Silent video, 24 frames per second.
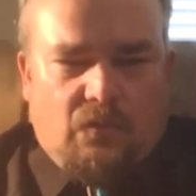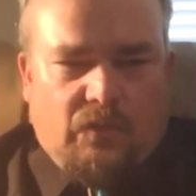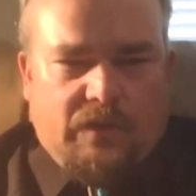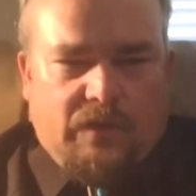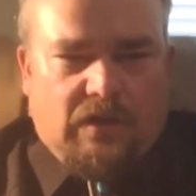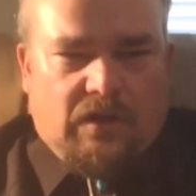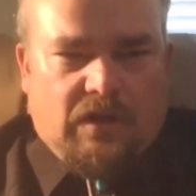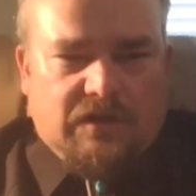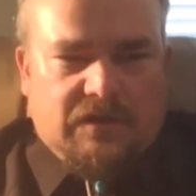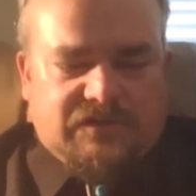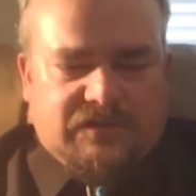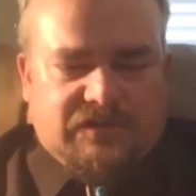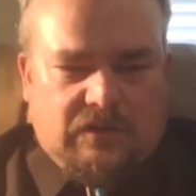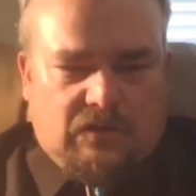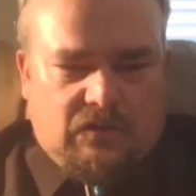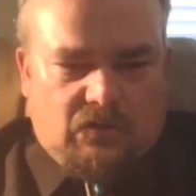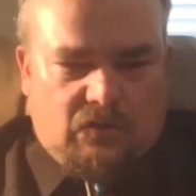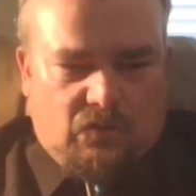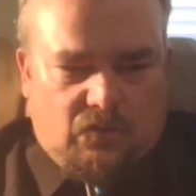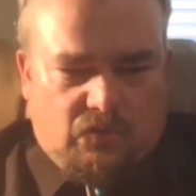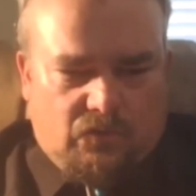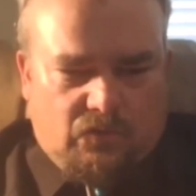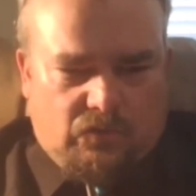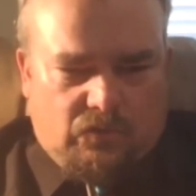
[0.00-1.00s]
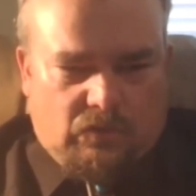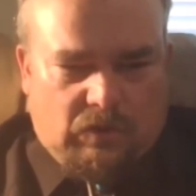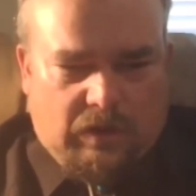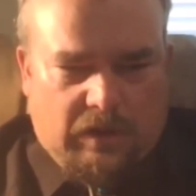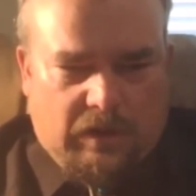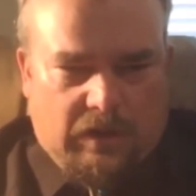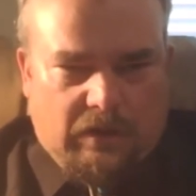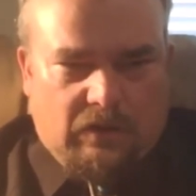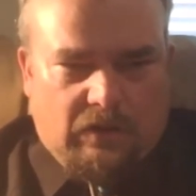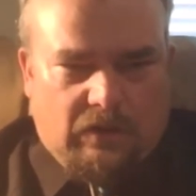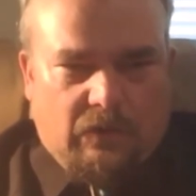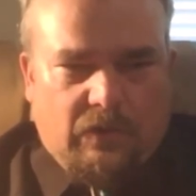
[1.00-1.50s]
We also
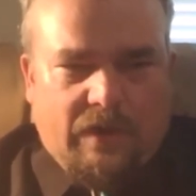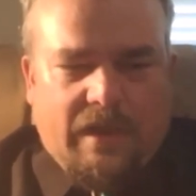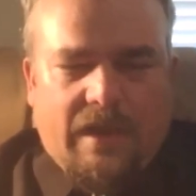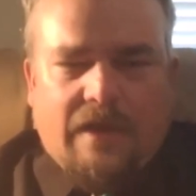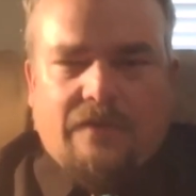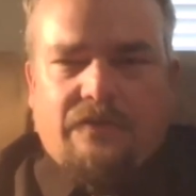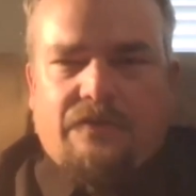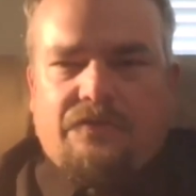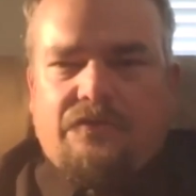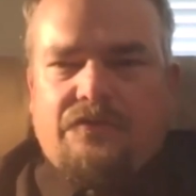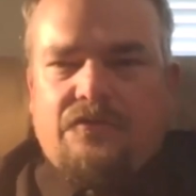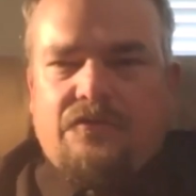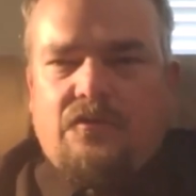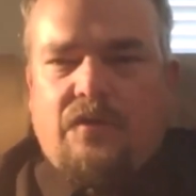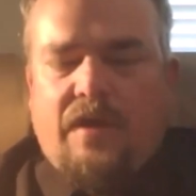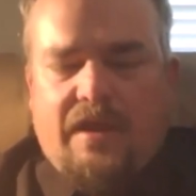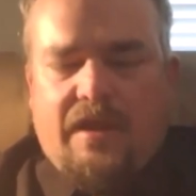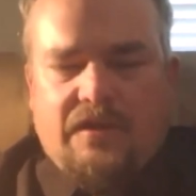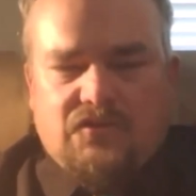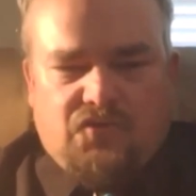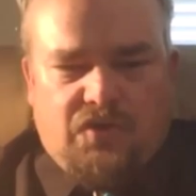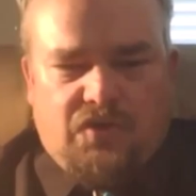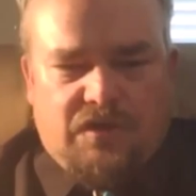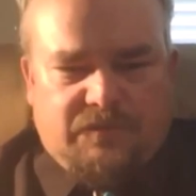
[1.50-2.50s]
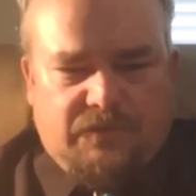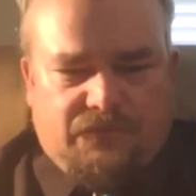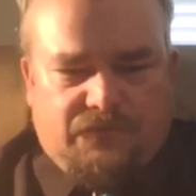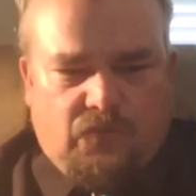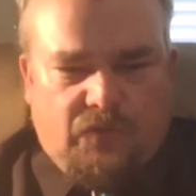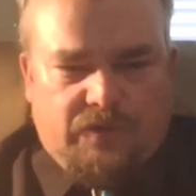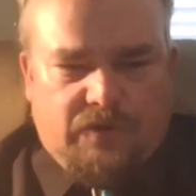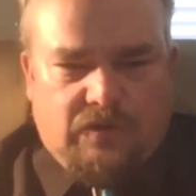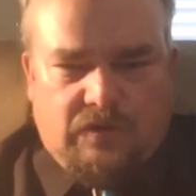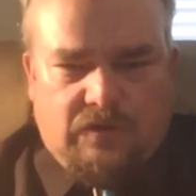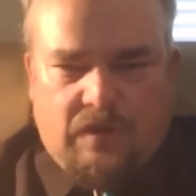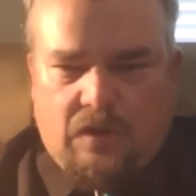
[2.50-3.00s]
we have a few hands raised.
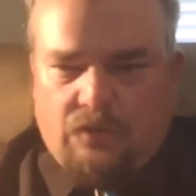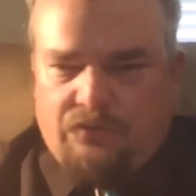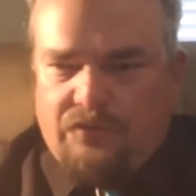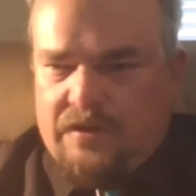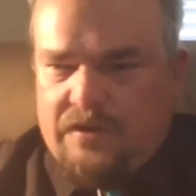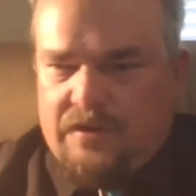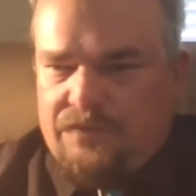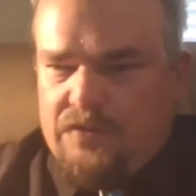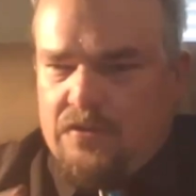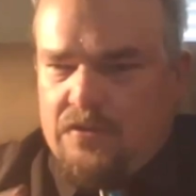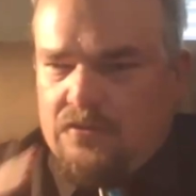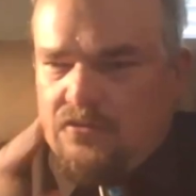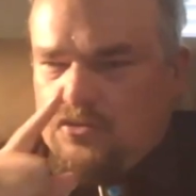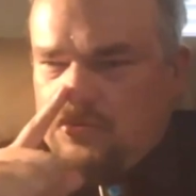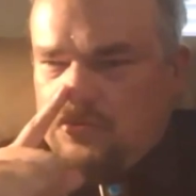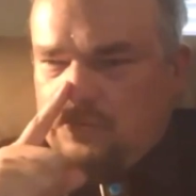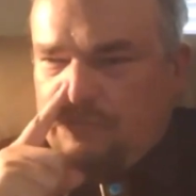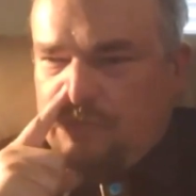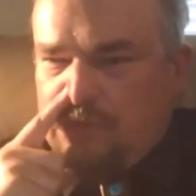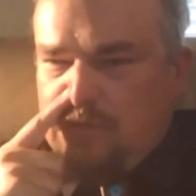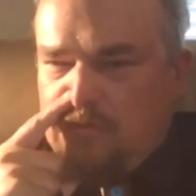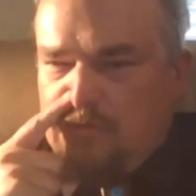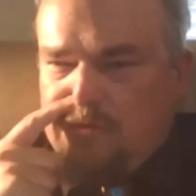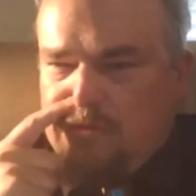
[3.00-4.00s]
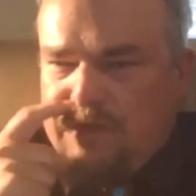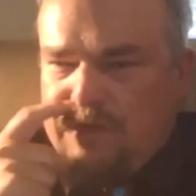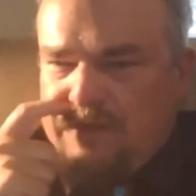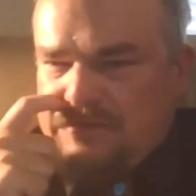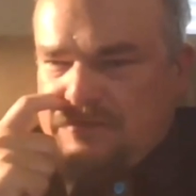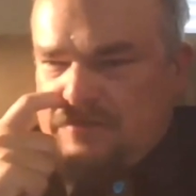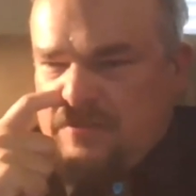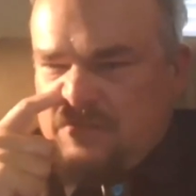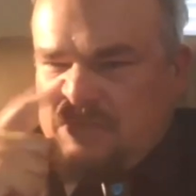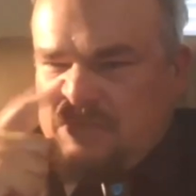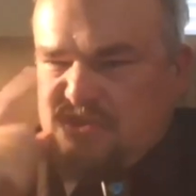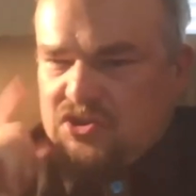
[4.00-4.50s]
Before we do that, I'll read a few
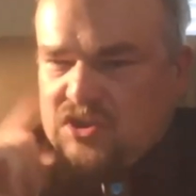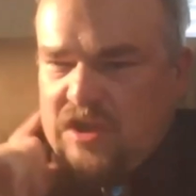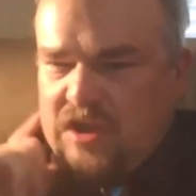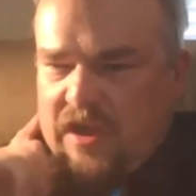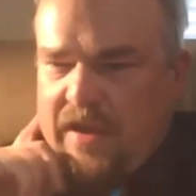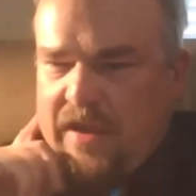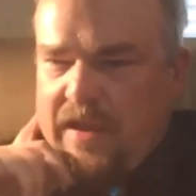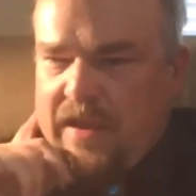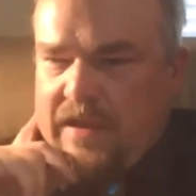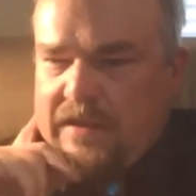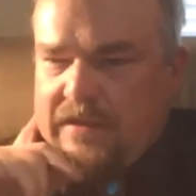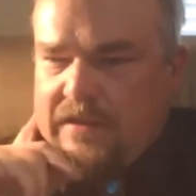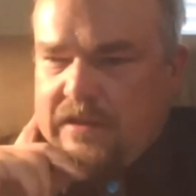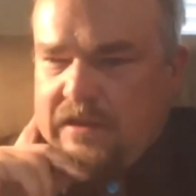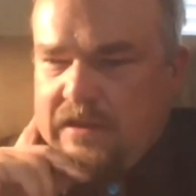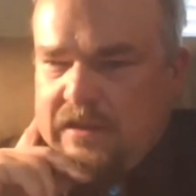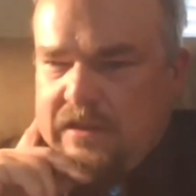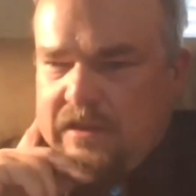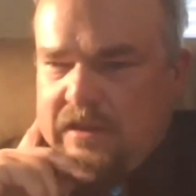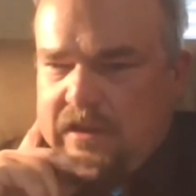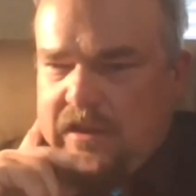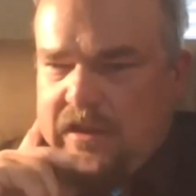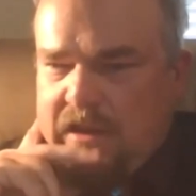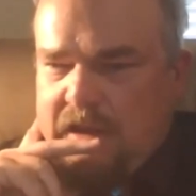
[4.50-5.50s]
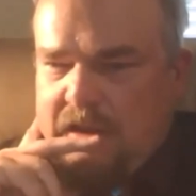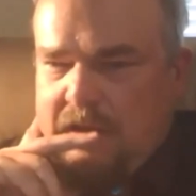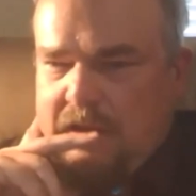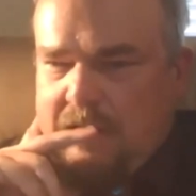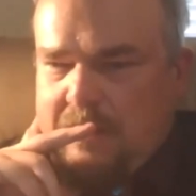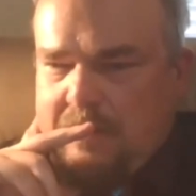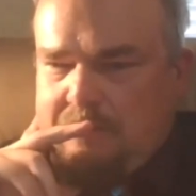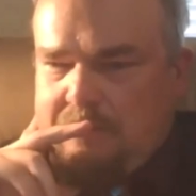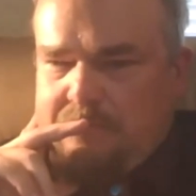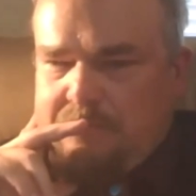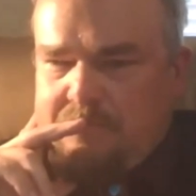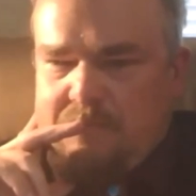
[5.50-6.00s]
things in the chat.
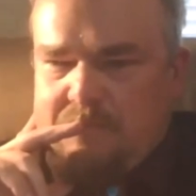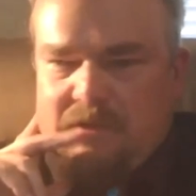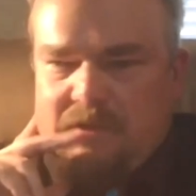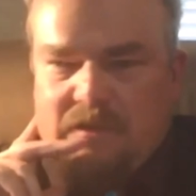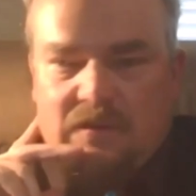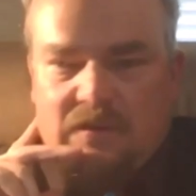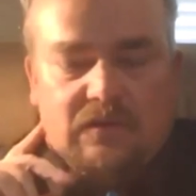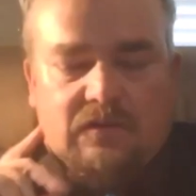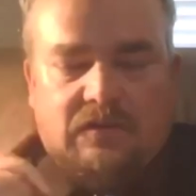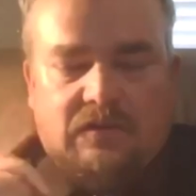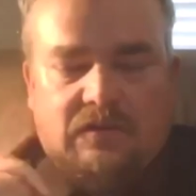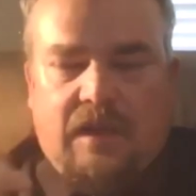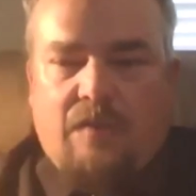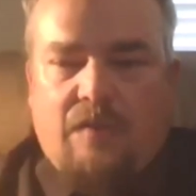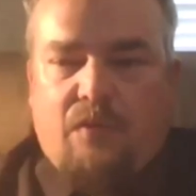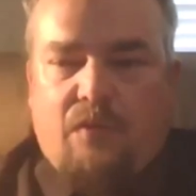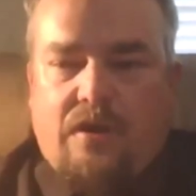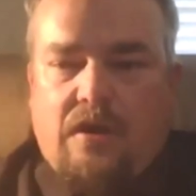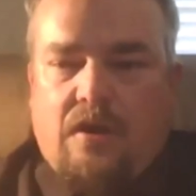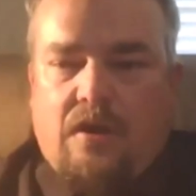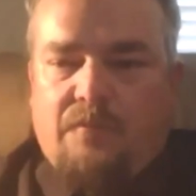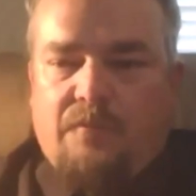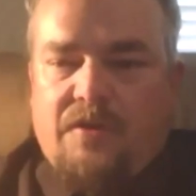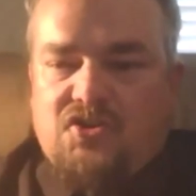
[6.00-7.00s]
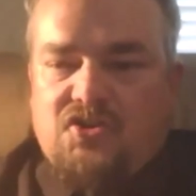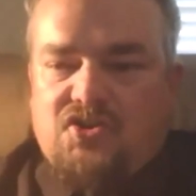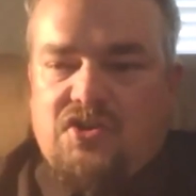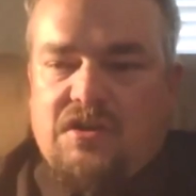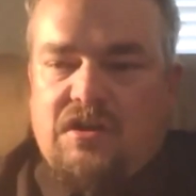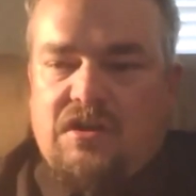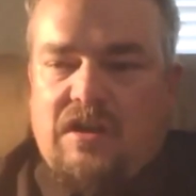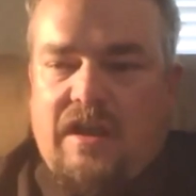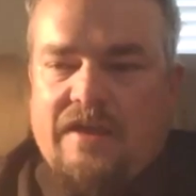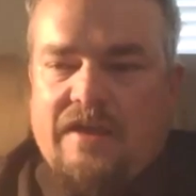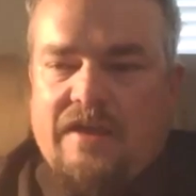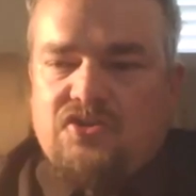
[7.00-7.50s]
Gabrielle
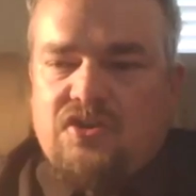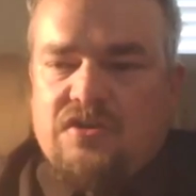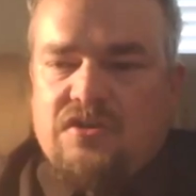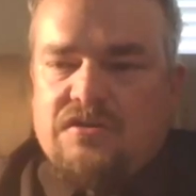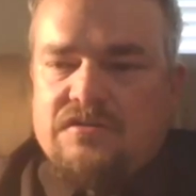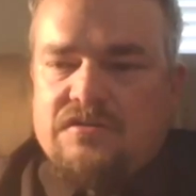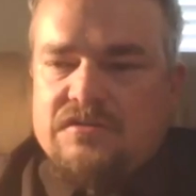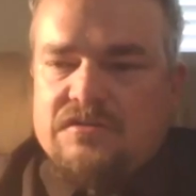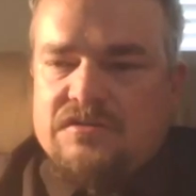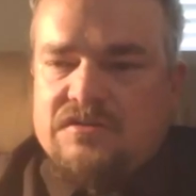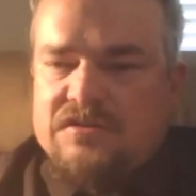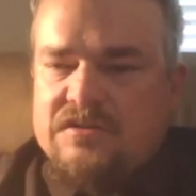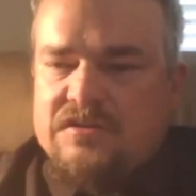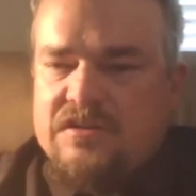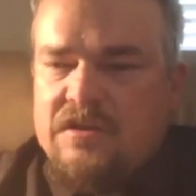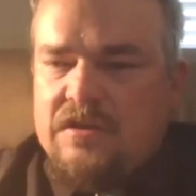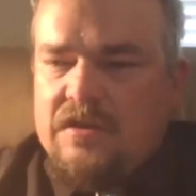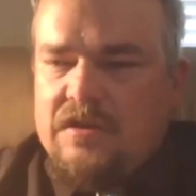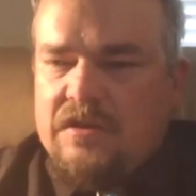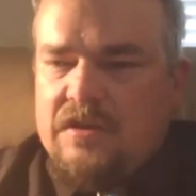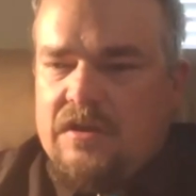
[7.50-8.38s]
mentioned legends.